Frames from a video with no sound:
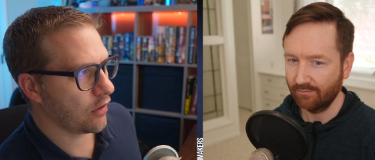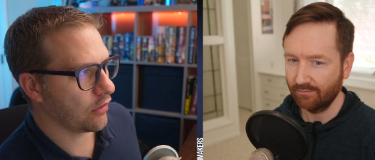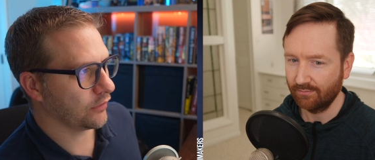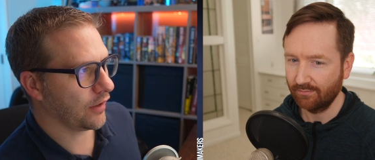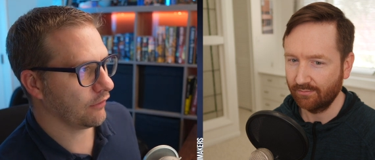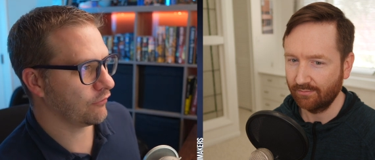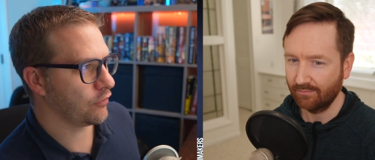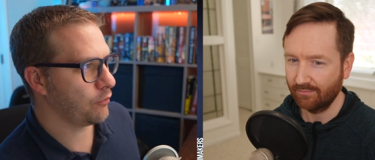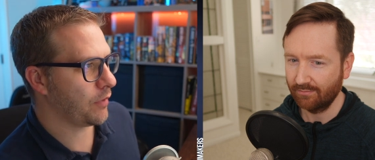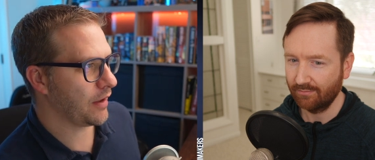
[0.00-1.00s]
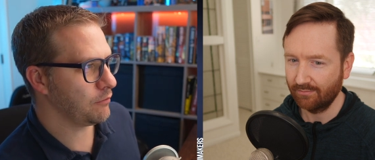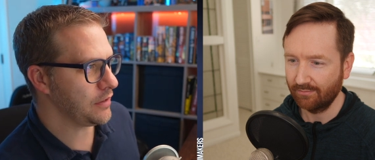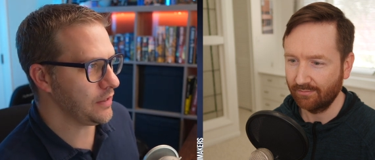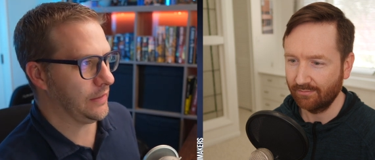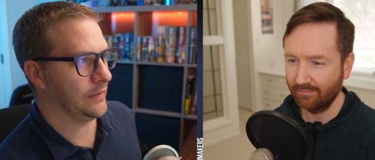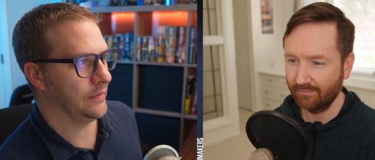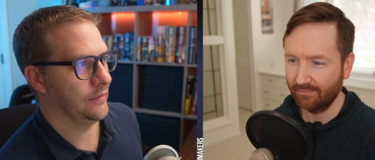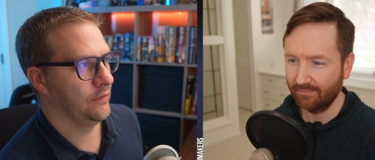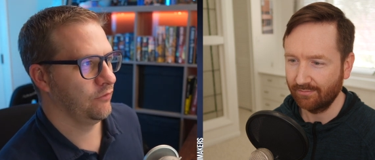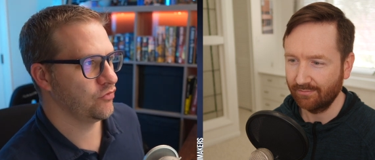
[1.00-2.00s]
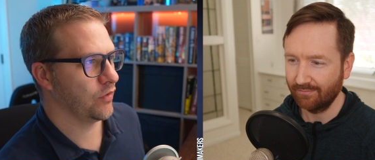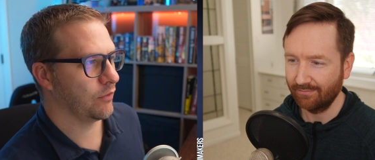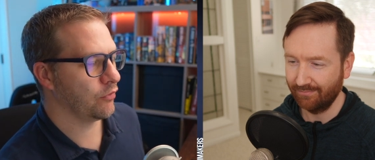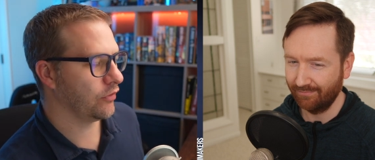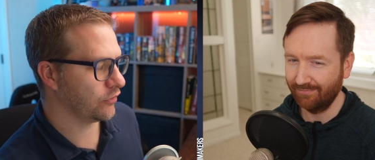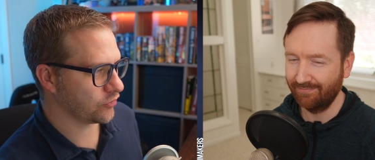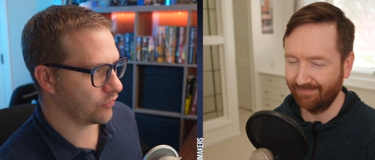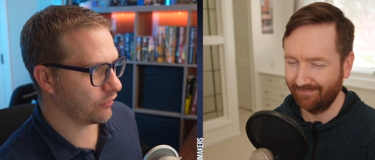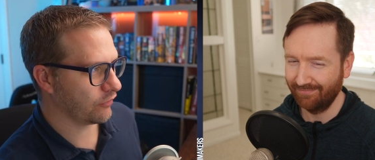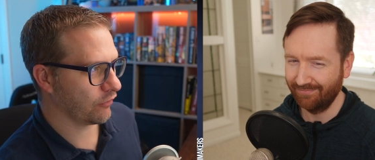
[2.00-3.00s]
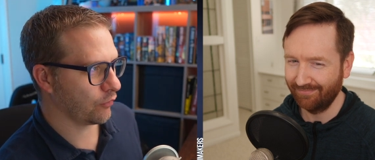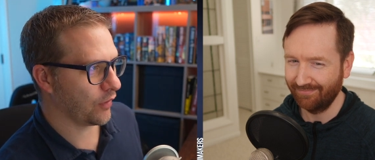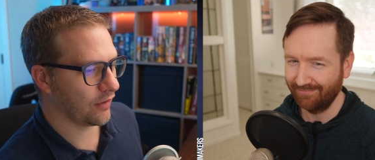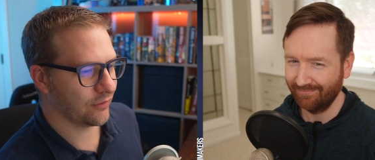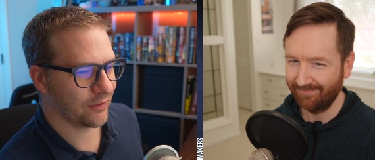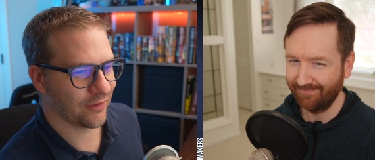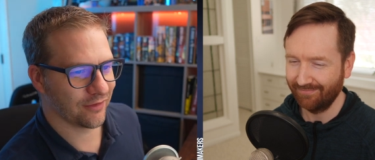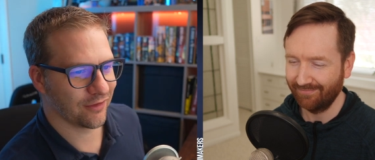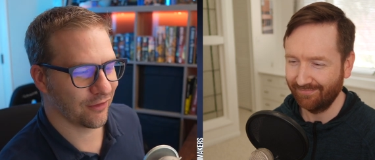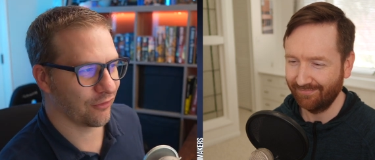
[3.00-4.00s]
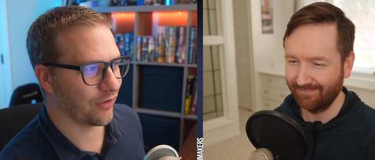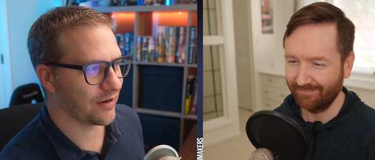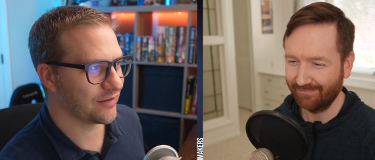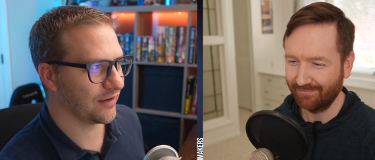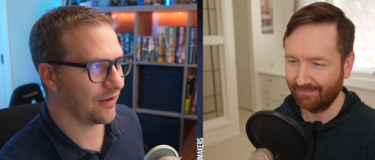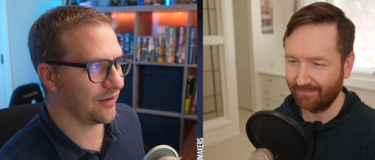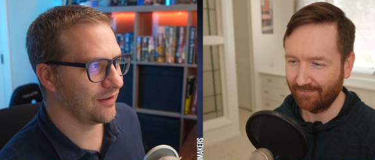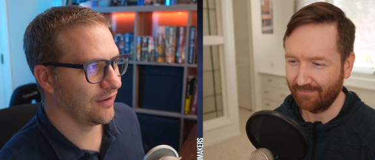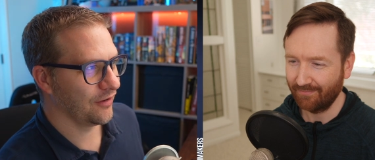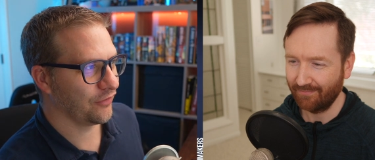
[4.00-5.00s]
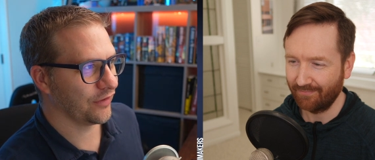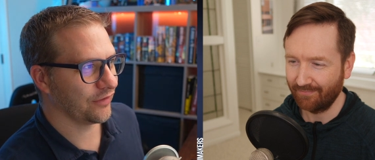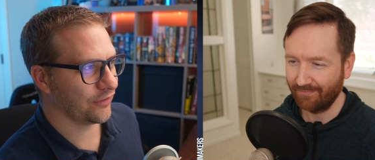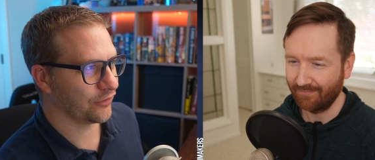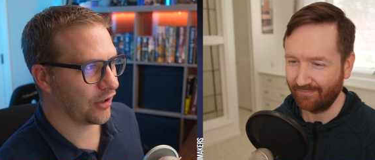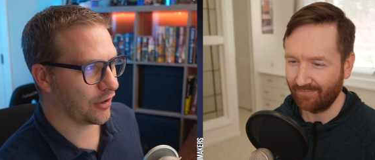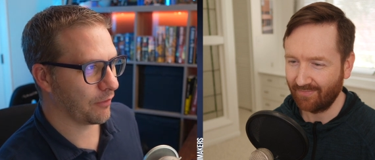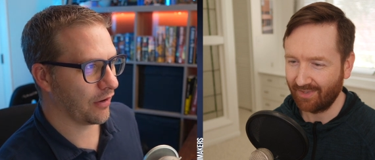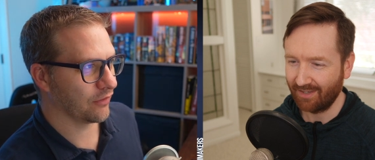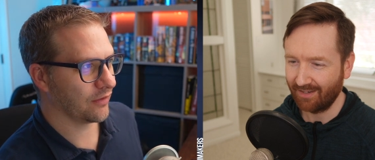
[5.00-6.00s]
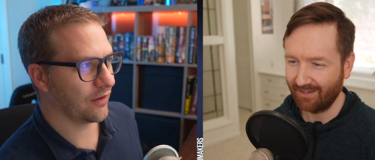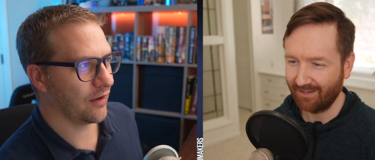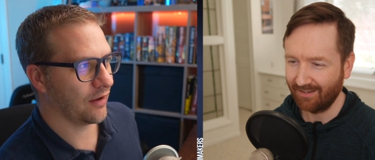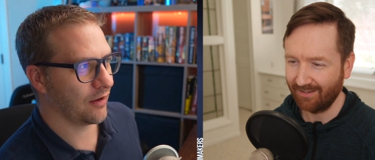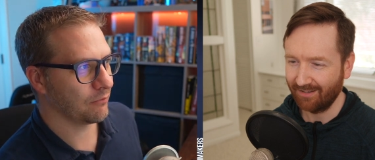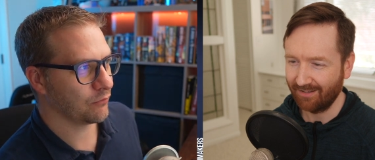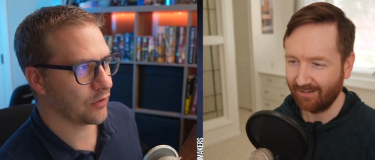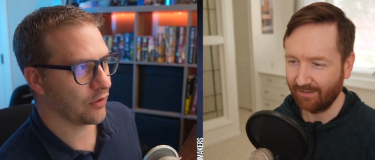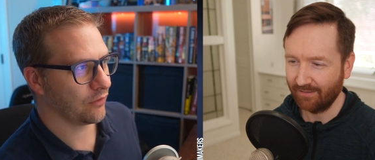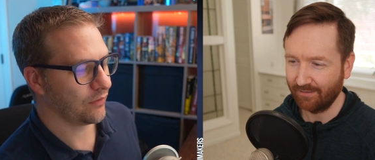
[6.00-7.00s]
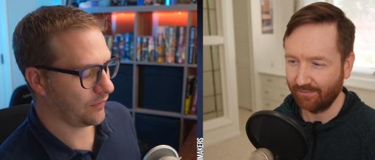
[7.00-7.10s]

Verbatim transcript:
Speaker 1: called "F You Pay Me," which we can mm-hmm. put in the mm-hmm. show notes as well because it's a great uh, great little talk about um, you know